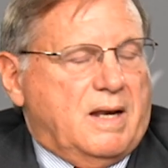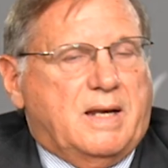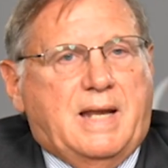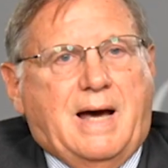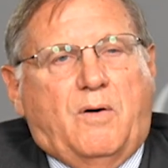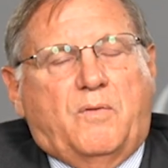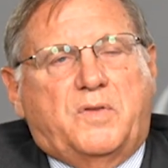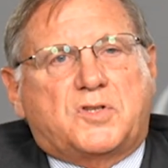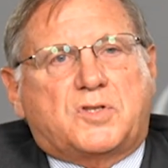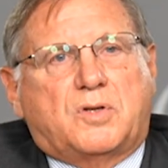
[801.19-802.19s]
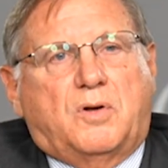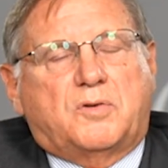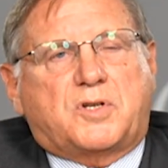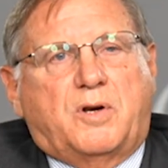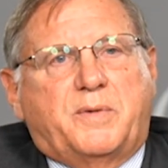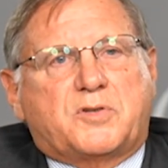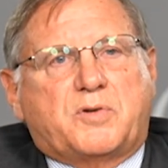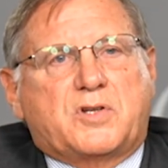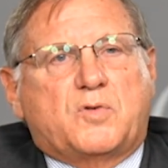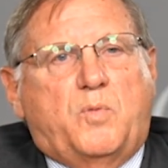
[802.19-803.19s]
Now, the Social Security
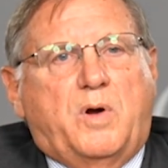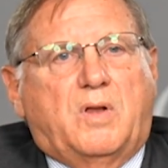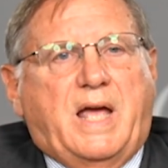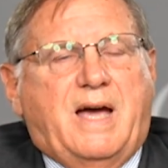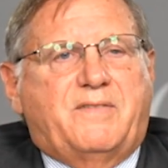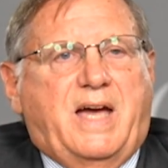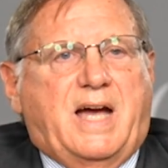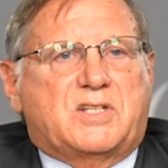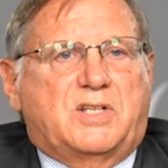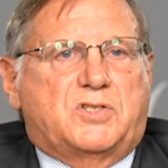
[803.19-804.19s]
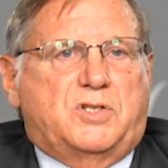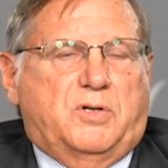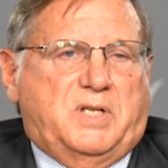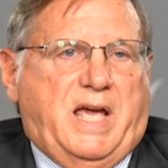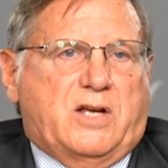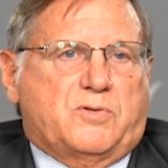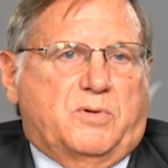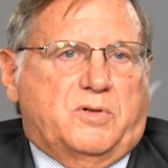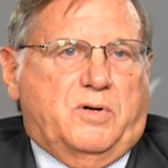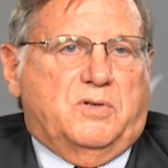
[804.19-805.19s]
Administration will have access to your tax
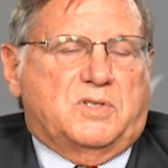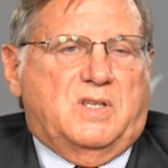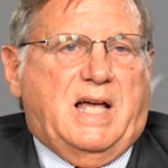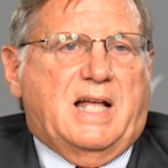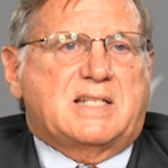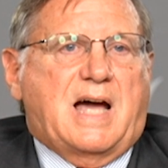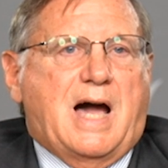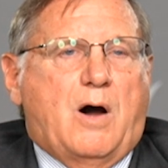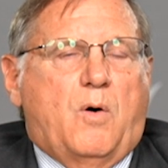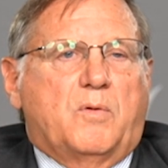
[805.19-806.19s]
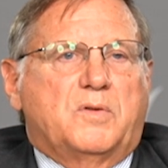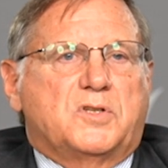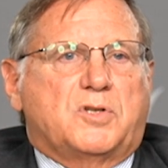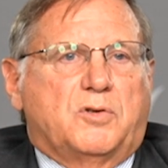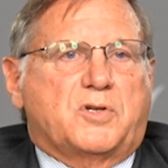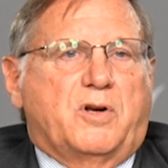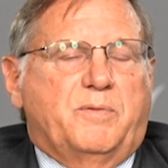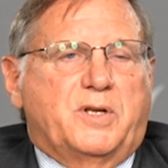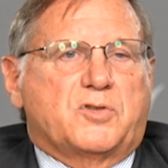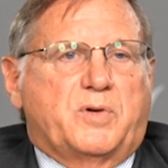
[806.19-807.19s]
returns, and that's how the Social Security
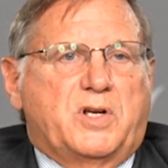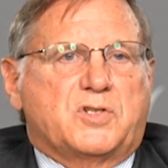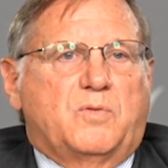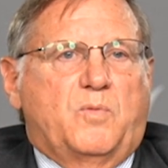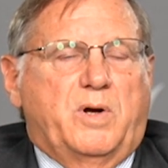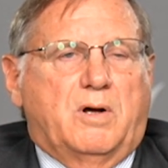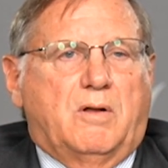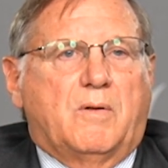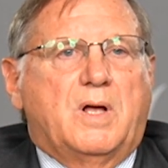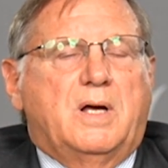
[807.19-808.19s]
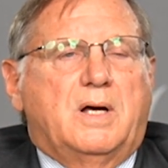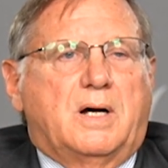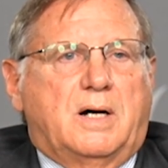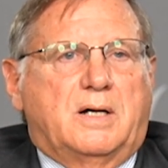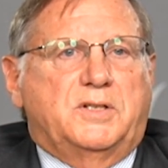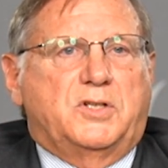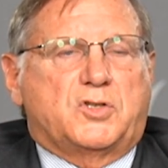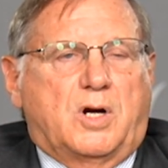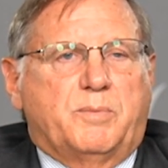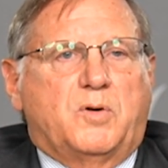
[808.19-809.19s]
Administration will
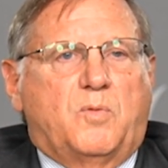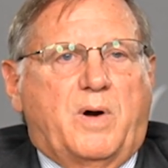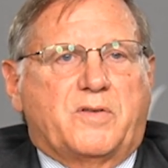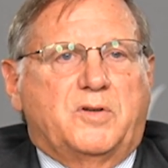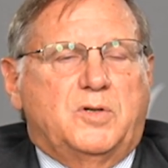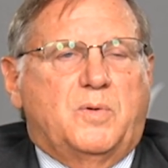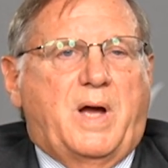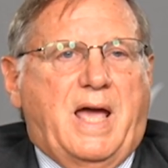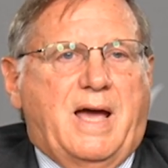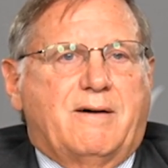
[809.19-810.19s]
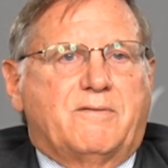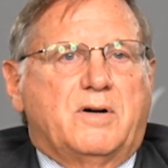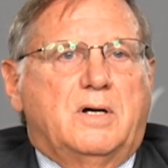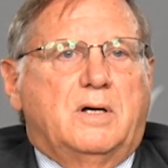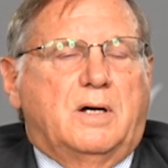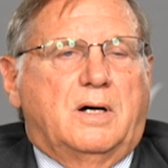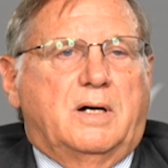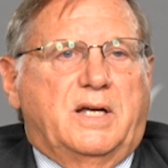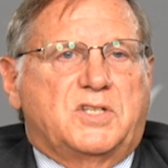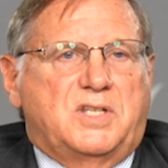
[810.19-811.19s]
determine whether you have
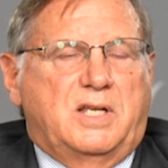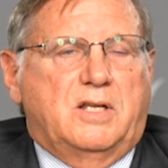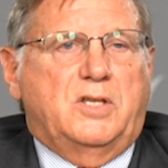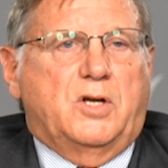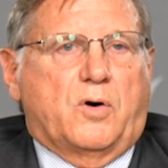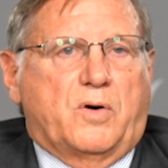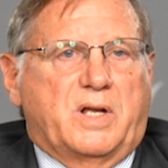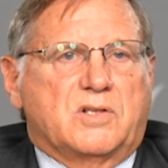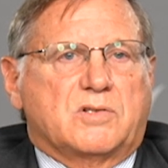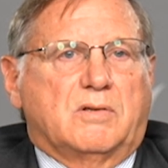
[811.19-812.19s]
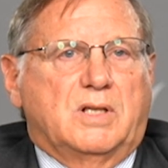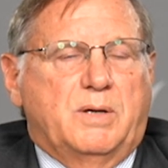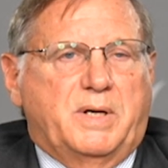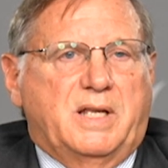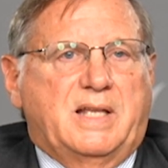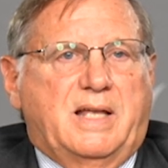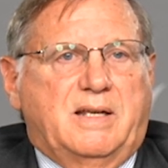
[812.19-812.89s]
exceeded the earnings limit, and then